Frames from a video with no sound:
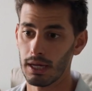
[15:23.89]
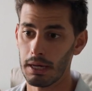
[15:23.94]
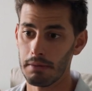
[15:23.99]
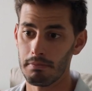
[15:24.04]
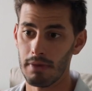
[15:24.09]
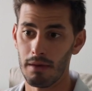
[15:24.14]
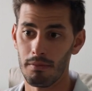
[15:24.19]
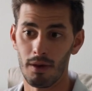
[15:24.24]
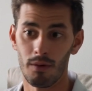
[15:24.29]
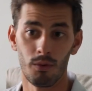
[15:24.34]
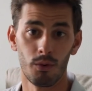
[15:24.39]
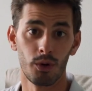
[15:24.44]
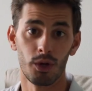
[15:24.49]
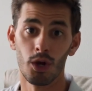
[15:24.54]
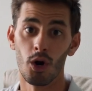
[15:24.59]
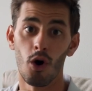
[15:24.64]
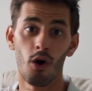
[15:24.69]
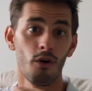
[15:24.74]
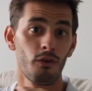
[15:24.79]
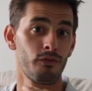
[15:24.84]
we
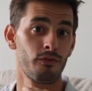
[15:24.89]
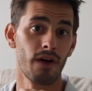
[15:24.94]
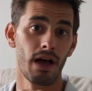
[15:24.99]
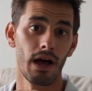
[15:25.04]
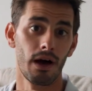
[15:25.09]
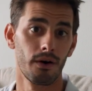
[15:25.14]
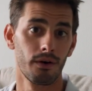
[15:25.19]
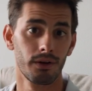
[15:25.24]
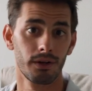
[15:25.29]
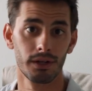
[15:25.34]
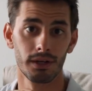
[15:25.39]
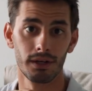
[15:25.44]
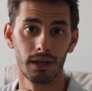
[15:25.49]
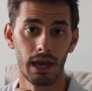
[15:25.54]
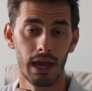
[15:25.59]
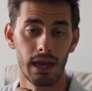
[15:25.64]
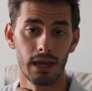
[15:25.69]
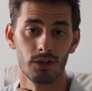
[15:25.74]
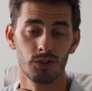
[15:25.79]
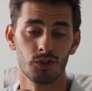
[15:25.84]
all found
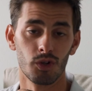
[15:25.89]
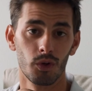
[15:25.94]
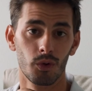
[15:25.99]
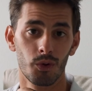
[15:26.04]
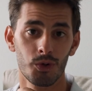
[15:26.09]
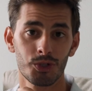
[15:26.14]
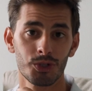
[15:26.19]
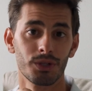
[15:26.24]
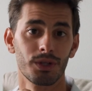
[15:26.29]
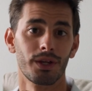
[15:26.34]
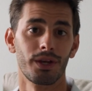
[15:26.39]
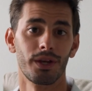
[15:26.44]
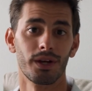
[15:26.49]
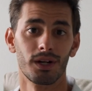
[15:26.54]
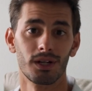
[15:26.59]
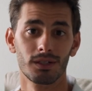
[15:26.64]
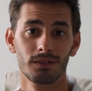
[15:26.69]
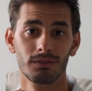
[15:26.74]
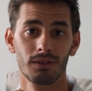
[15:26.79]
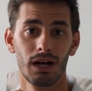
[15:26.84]
a solution
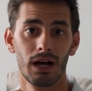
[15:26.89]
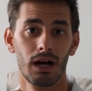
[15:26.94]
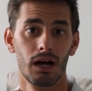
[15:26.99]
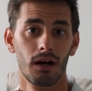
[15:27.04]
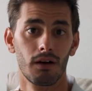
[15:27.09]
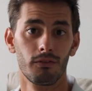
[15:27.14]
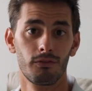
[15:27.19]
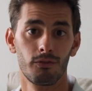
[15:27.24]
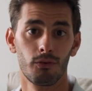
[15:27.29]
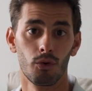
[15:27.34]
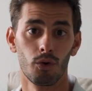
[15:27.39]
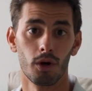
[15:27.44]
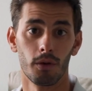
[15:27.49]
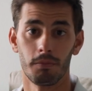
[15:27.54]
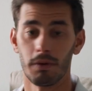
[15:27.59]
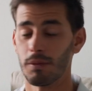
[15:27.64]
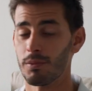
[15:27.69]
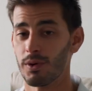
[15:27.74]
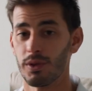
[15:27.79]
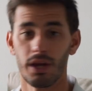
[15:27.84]
here for
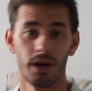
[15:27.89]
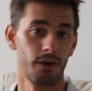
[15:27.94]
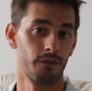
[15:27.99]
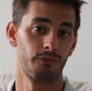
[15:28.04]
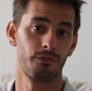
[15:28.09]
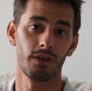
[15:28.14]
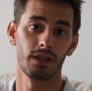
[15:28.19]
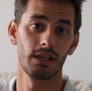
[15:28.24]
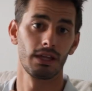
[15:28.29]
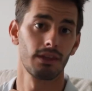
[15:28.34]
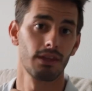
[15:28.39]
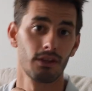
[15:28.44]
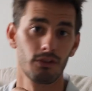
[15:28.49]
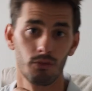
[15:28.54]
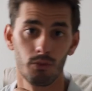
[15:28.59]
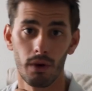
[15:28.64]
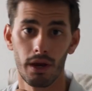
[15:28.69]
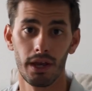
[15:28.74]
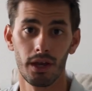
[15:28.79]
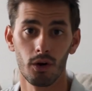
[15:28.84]
people that are feeling
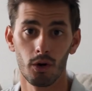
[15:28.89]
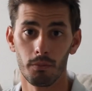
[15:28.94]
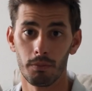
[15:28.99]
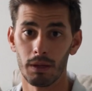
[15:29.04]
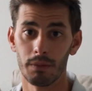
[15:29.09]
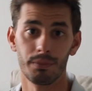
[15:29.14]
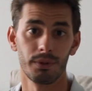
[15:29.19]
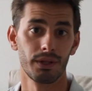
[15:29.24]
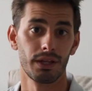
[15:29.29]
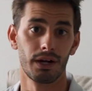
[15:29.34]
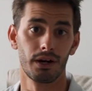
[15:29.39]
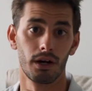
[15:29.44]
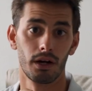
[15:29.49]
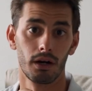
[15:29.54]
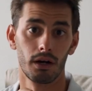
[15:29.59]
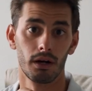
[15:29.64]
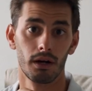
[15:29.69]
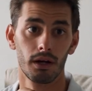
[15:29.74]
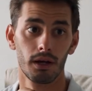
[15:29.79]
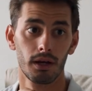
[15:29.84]
this way, or people that
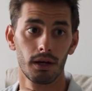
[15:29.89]
are